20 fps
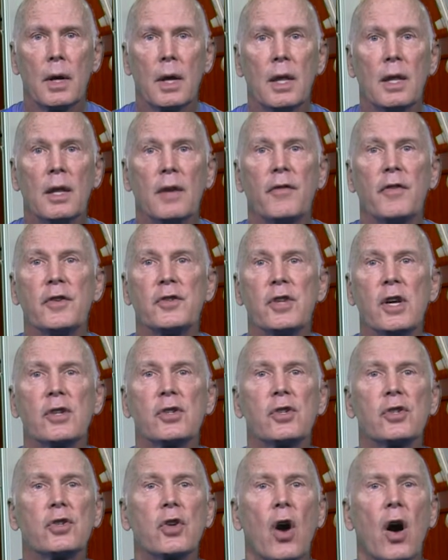The
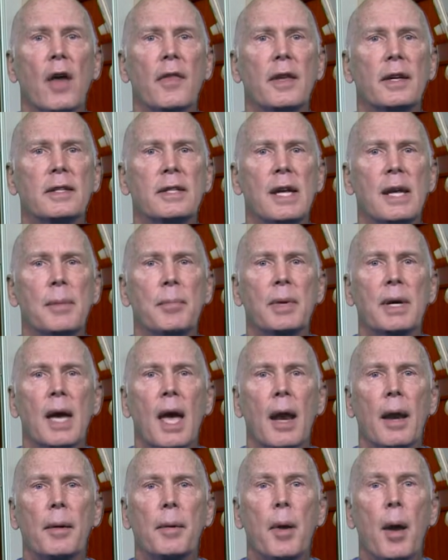physicians on the team
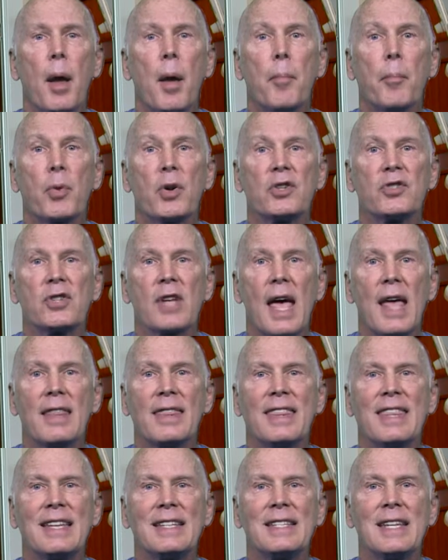can
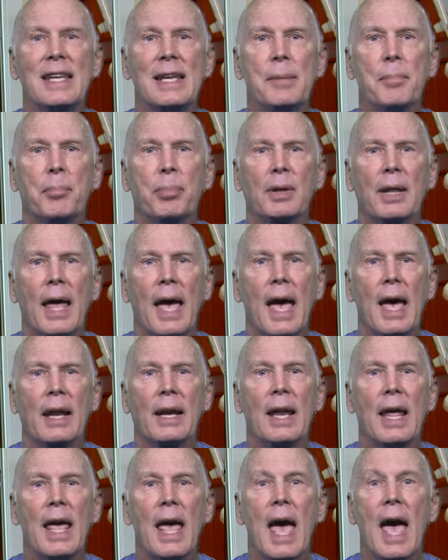present the team plan
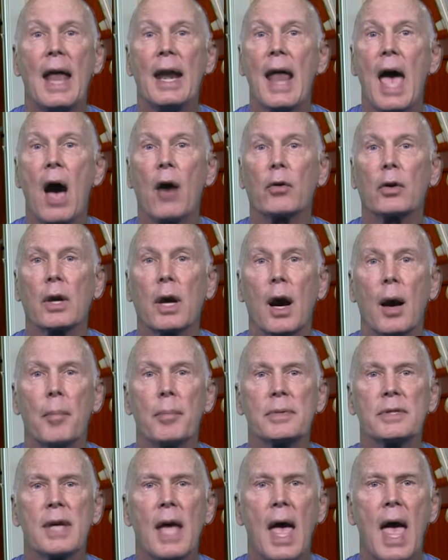and
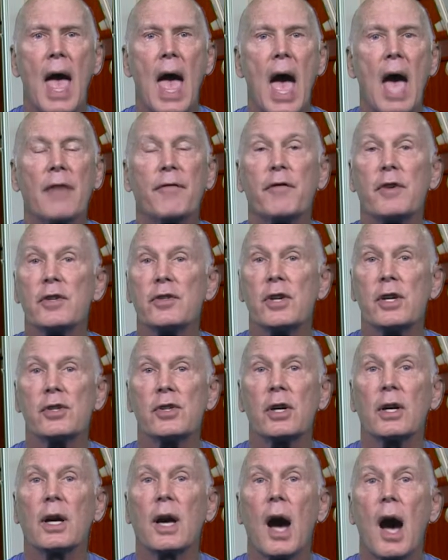outcomes at
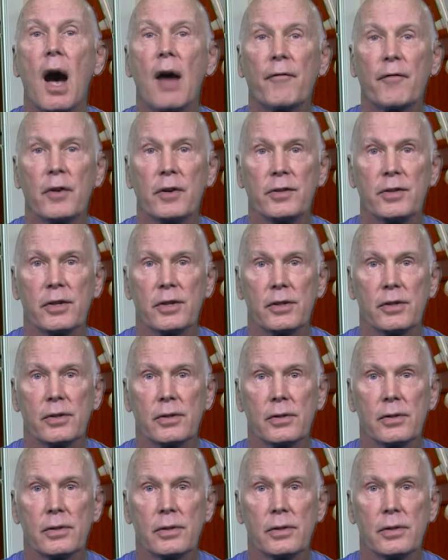physician conferences,